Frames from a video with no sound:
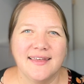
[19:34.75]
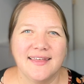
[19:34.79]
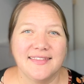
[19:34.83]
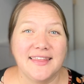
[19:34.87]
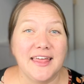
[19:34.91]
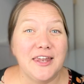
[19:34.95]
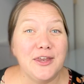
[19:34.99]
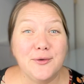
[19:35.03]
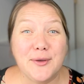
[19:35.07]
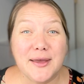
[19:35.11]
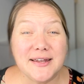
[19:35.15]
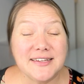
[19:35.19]

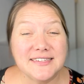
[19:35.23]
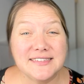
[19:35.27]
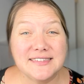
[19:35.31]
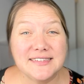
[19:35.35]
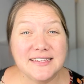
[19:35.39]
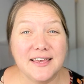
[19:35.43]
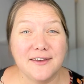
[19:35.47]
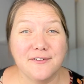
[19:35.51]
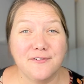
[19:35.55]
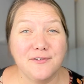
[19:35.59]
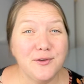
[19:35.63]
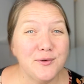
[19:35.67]
Then you get to
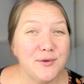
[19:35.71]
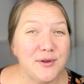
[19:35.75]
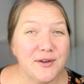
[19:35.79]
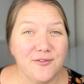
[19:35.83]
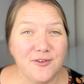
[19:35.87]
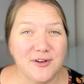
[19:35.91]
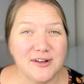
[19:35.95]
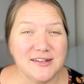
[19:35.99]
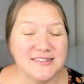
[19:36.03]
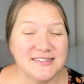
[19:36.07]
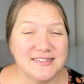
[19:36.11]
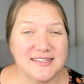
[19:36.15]
see a few
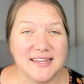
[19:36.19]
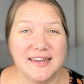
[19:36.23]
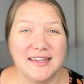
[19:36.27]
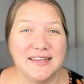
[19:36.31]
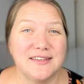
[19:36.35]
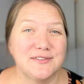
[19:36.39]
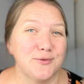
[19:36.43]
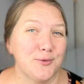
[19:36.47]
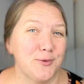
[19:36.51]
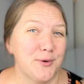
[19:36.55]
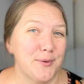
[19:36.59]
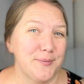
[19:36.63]
different
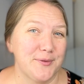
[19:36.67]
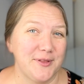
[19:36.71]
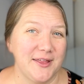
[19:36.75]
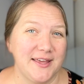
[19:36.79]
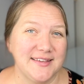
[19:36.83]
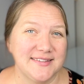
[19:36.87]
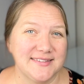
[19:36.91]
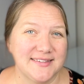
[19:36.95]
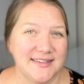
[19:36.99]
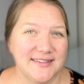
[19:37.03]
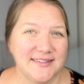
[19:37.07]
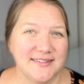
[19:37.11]
cities or
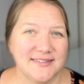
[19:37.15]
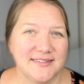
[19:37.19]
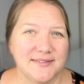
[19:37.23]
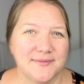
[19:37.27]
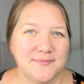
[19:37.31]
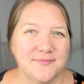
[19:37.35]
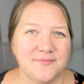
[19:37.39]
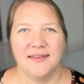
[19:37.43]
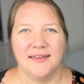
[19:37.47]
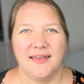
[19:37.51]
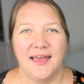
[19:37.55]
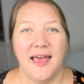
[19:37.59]
places.
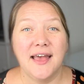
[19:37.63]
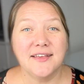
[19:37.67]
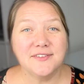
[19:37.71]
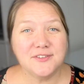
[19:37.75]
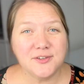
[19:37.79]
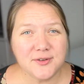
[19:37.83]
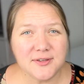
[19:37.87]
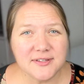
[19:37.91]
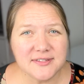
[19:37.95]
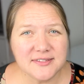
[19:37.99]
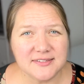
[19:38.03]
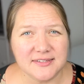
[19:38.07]
As
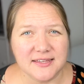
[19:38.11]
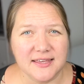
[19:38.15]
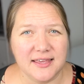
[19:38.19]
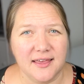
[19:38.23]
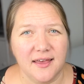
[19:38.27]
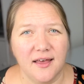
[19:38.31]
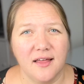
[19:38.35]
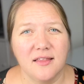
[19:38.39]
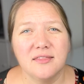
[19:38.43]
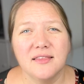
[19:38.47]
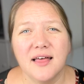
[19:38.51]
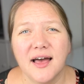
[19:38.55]
you can see,
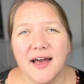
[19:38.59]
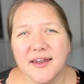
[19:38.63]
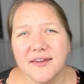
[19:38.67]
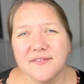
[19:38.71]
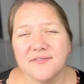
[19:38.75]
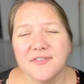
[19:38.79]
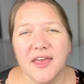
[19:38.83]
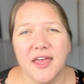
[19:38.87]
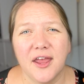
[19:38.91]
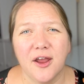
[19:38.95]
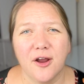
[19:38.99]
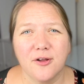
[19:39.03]
a lot of
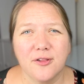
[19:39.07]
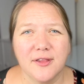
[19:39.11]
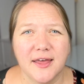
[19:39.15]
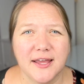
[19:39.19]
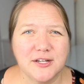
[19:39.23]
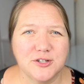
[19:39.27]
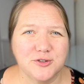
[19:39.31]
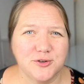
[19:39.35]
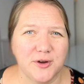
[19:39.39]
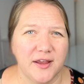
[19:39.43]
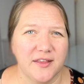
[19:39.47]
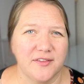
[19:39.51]
the
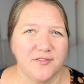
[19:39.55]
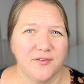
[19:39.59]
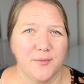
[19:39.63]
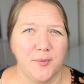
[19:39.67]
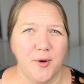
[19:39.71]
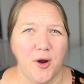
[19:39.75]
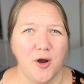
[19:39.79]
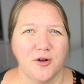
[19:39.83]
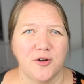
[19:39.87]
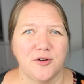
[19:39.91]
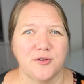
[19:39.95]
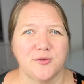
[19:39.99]
airline transfer
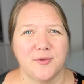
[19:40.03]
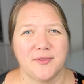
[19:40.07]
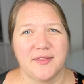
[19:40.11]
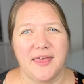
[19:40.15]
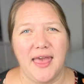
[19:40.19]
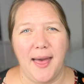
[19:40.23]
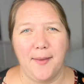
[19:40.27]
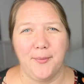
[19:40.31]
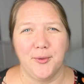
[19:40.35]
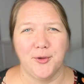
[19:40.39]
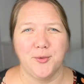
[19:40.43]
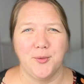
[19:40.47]
partners with
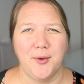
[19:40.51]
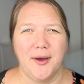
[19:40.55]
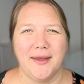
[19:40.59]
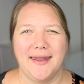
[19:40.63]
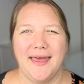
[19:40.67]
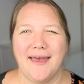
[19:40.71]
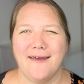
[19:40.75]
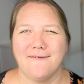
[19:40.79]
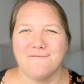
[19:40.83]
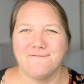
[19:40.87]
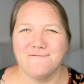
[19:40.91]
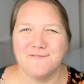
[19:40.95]
Capital One
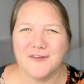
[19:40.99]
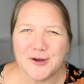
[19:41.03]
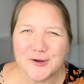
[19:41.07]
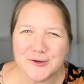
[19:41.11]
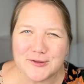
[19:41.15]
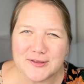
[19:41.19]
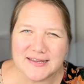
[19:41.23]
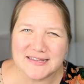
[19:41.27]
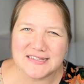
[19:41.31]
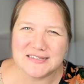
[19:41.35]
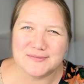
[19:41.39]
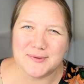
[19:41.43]
have
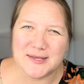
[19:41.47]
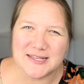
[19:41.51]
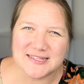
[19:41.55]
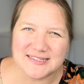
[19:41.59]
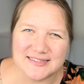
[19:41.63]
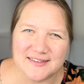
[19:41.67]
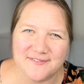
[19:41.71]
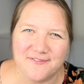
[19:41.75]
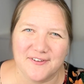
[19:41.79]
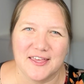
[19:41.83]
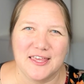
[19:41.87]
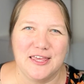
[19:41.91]
fairly
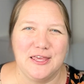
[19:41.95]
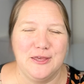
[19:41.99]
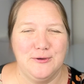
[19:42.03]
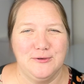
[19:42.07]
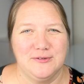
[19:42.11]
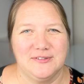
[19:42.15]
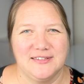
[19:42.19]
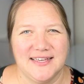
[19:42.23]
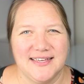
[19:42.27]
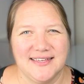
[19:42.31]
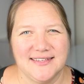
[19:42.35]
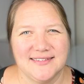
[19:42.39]
specific
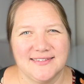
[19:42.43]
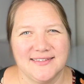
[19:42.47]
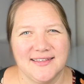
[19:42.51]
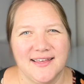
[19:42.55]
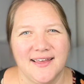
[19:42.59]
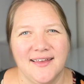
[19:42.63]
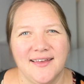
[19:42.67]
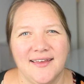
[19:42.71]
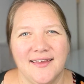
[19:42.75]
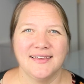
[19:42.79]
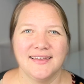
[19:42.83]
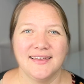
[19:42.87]
uses.
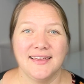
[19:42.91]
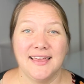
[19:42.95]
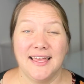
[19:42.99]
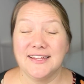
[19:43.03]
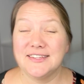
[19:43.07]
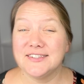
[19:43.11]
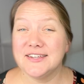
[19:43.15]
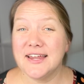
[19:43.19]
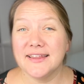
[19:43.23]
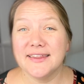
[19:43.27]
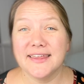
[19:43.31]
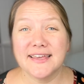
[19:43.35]

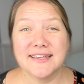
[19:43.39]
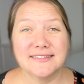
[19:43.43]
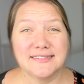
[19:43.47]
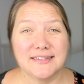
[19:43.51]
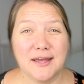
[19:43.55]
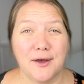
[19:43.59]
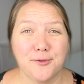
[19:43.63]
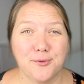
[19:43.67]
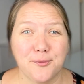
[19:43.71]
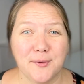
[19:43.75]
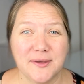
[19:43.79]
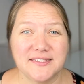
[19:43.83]
It's not like
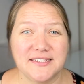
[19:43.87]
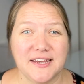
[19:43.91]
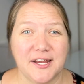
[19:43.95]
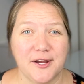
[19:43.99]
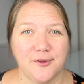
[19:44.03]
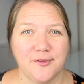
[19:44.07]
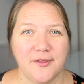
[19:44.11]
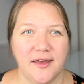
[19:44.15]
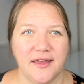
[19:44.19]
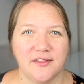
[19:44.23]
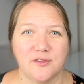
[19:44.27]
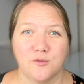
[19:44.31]
Southwest
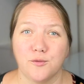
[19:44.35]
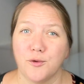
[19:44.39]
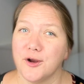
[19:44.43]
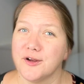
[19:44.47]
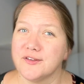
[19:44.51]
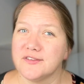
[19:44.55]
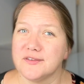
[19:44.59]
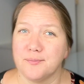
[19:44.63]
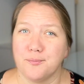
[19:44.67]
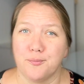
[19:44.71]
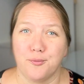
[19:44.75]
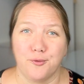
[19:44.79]
Airlines where
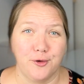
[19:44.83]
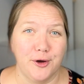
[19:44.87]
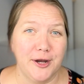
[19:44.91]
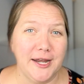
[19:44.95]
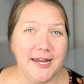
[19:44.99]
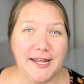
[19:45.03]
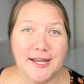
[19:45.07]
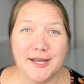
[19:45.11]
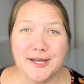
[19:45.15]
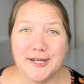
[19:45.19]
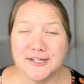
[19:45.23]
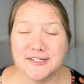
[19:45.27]
it's
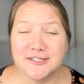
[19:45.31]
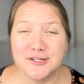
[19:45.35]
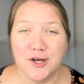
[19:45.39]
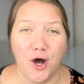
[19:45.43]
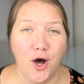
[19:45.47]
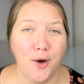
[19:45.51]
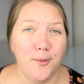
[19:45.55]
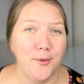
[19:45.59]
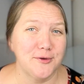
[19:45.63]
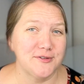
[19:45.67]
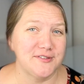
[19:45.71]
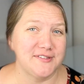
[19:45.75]
pretty good to
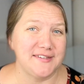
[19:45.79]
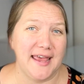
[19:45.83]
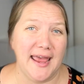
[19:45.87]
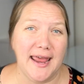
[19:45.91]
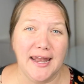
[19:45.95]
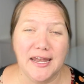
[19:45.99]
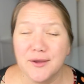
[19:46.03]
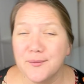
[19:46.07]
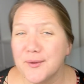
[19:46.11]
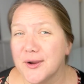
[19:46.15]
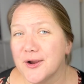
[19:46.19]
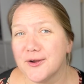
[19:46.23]
almost
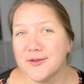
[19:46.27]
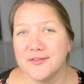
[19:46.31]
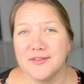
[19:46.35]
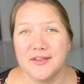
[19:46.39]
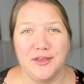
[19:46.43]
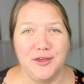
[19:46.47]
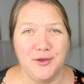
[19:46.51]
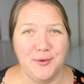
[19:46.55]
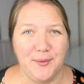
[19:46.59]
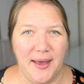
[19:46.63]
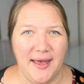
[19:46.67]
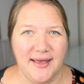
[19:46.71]
anywhere in
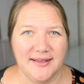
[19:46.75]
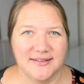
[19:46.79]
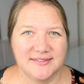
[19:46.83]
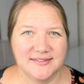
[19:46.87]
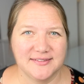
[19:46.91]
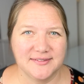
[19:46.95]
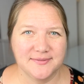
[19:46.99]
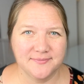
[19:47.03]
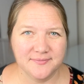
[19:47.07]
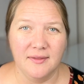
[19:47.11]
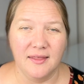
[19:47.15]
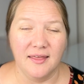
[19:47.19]
the
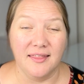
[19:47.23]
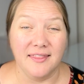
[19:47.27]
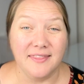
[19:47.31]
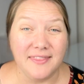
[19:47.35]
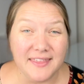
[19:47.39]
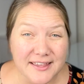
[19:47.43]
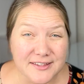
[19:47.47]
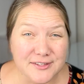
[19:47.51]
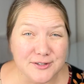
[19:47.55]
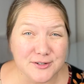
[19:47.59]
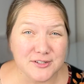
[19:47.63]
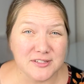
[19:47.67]
US.
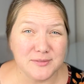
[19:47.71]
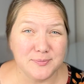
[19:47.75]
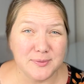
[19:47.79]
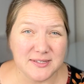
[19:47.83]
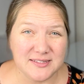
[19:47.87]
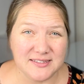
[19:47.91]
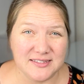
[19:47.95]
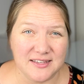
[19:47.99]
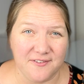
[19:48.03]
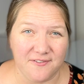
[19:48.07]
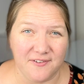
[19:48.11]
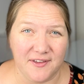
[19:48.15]
These are
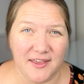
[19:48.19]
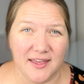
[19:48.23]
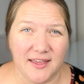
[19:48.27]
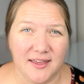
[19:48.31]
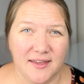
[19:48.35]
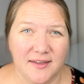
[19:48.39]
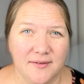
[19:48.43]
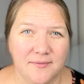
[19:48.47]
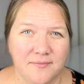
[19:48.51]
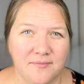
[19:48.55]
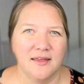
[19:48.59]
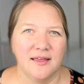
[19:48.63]

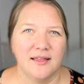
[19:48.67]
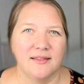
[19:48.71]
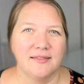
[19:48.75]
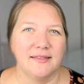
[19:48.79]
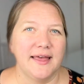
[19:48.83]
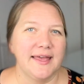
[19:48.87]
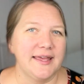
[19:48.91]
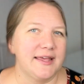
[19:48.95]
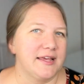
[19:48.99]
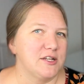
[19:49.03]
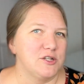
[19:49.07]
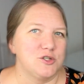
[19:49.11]
specific.
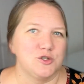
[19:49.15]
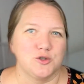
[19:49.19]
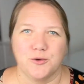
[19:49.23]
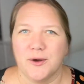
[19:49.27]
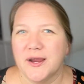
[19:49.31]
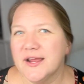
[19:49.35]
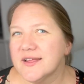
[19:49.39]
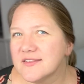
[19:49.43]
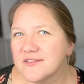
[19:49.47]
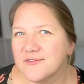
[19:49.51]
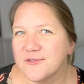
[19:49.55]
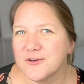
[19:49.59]
like
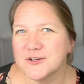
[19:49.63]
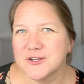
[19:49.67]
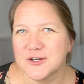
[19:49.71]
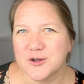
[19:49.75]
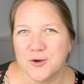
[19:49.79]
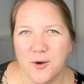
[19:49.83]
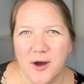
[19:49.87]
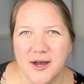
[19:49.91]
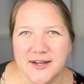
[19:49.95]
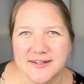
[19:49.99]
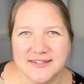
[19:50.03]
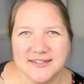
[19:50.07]
transfer to
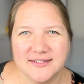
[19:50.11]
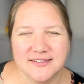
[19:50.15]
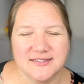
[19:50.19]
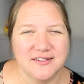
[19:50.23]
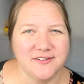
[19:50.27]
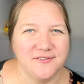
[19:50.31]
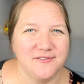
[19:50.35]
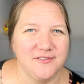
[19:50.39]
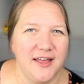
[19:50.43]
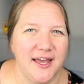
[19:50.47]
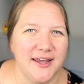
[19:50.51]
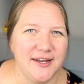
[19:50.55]
Qantas to
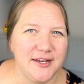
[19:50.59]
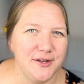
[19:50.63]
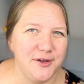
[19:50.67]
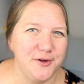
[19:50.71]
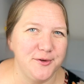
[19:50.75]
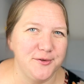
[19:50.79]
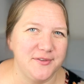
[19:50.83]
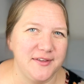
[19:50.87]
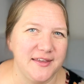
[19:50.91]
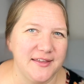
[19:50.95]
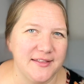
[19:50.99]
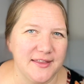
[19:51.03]
fly to
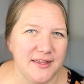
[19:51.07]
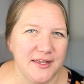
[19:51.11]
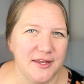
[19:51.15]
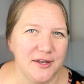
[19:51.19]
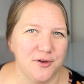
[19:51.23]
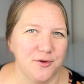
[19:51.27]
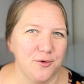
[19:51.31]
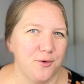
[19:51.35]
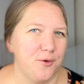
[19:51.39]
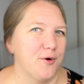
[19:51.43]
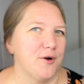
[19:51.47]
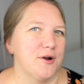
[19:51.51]
New
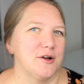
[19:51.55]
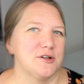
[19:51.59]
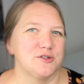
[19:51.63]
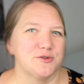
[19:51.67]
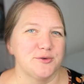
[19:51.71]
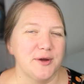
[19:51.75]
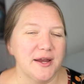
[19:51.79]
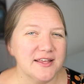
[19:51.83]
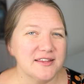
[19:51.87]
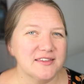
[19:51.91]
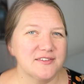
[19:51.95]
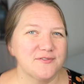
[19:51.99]
Zealand, or
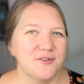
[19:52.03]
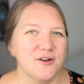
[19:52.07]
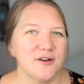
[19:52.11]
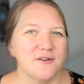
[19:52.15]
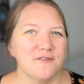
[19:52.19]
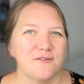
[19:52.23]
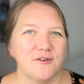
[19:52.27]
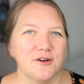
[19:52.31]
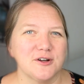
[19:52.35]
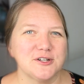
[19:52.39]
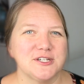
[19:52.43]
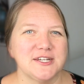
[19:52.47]
transfer
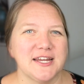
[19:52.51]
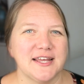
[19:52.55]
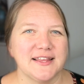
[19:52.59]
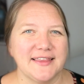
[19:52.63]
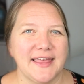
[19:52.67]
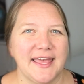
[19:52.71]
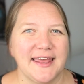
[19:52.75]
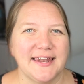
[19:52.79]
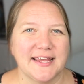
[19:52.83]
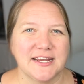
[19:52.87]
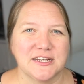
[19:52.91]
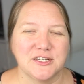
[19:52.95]
Virgin
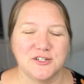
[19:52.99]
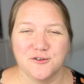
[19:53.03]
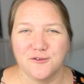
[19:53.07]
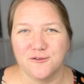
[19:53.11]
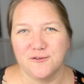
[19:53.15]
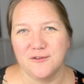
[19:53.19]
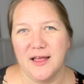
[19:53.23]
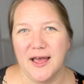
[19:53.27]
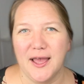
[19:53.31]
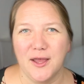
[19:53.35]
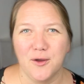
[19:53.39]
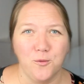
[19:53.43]
Atlantic to
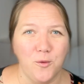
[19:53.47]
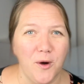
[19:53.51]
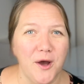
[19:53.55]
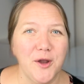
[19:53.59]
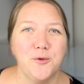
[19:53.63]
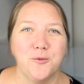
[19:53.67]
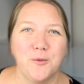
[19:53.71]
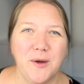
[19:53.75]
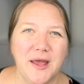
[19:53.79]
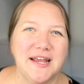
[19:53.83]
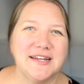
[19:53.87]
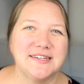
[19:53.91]
fly
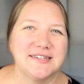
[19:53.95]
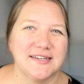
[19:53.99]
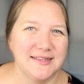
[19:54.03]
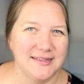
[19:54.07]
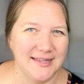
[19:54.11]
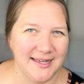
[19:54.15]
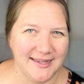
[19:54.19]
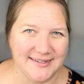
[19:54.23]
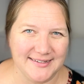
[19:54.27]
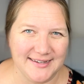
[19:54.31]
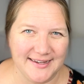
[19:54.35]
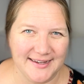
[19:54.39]
one way to
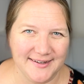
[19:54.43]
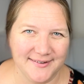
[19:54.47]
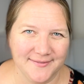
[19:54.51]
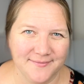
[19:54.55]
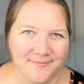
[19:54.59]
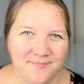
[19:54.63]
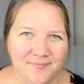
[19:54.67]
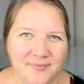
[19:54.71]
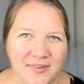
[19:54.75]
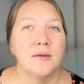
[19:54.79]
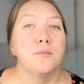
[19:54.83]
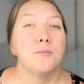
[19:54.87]
London.
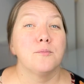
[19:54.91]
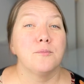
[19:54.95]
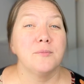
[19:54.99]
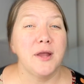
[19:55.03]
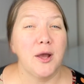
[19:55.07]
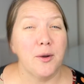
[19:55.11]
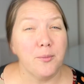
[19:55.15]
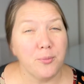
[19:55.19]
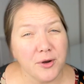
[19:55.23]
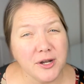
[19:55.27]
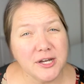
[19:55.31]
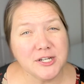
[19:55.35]

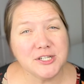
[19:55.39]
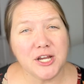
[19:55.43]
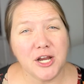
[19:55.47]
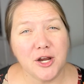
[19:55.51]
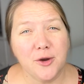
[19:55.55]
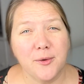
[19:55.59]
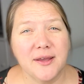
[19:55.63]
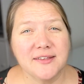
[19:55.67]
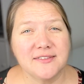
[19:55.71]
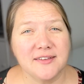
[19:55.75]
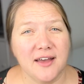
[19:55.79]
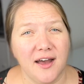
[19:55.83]
Now, British
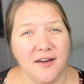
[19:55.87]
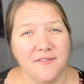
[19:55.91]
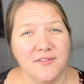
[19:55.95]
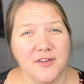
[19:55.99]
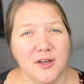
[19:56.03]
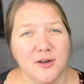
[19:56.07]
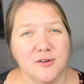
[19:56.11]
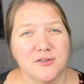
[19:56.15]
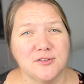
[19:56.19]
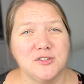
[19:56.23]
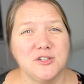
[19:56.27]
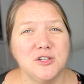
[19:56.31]
Airways
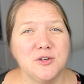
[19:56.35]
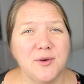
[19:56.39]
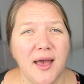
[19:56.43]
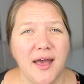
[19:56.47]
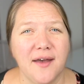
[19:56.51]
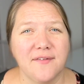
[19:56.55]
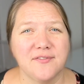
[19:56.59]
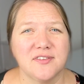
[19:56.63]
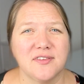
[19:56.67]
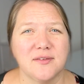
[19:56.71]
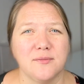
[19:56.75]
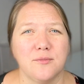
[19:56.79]
Avios do
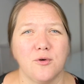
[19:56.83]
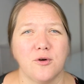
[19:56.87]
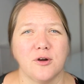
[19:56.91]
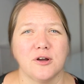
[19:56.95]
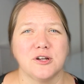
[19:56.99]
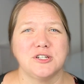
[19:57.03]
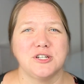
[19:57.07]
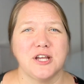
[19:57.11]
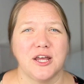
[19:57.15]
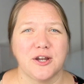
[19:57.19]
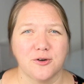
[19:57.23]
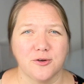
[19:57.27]
have some more
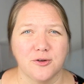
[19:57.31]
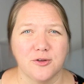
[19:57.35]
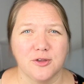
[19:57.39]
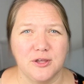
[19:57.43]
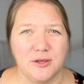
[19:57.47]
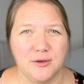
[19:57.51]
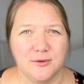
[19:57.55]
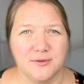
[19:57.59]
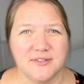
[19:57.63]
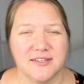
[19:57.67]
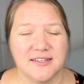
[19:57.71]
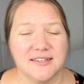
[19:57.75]
general
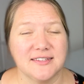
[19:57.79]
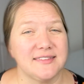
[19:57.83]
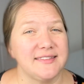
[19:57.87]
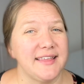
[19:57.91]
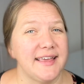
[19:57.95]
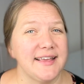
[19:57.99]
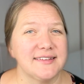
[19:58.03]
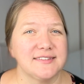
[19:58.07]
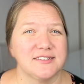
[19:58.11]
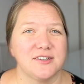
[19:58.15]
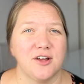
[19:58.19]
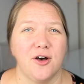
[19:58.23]
uses
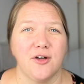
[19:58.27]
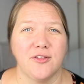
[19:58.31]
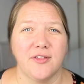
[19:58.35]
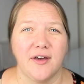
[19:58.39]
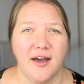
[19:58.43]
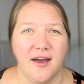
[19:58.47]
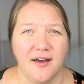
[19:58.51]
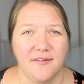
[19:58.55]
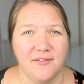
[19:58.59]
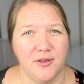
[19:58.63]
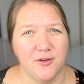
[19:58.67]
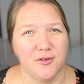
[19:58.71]
thanks to all the
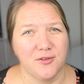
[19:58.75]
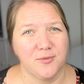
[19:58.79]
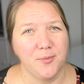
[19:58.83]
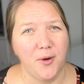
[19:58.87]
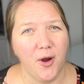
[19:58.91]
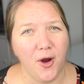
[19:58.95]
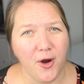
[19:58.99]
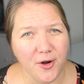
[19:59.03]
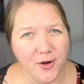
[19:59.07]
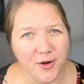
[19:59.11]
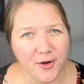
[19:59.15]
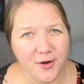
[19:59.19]
Avios
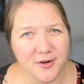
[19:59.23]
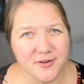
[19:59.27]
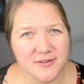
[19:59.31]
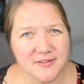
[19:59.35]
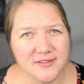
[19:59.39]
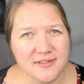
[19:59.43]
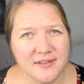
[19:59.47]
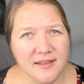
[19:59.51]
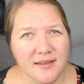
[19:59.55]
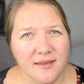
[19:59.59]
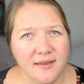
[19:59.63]
partners.